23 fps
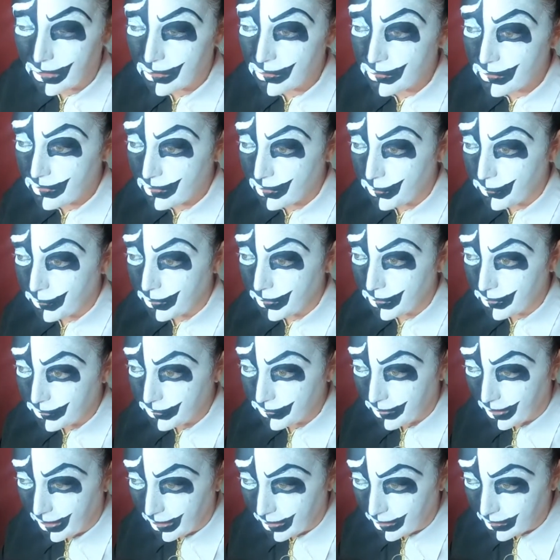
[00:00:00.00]
It'll still work
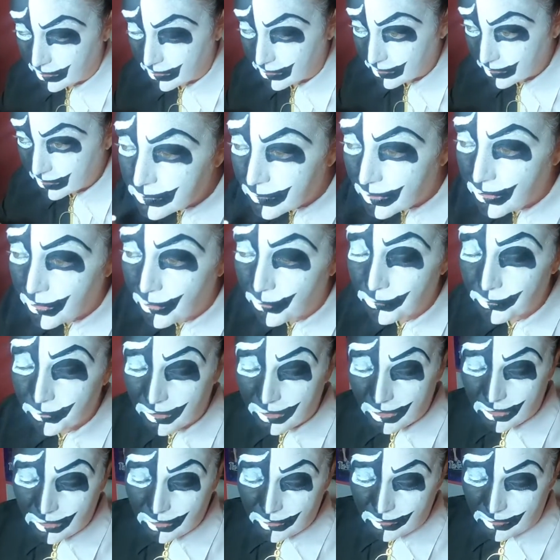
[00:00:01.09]
fine. And don't
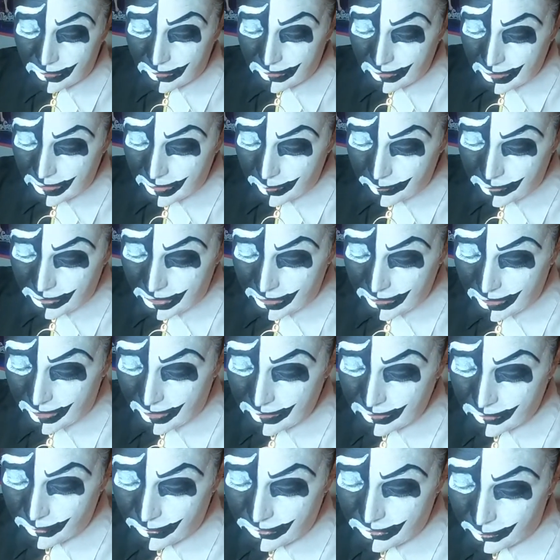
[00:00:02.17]
forget, you can clean up any
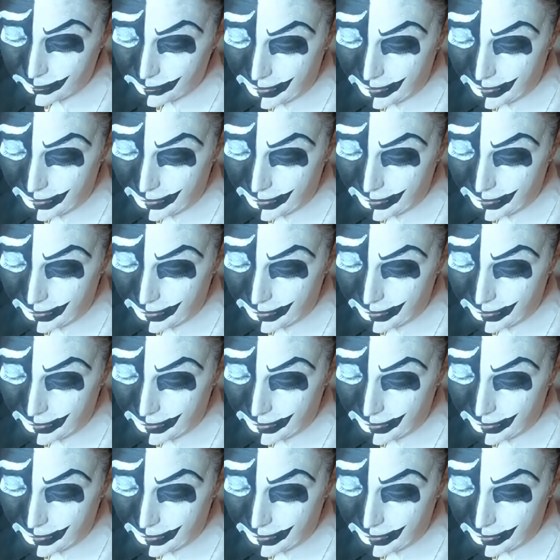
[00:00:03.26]
lines with your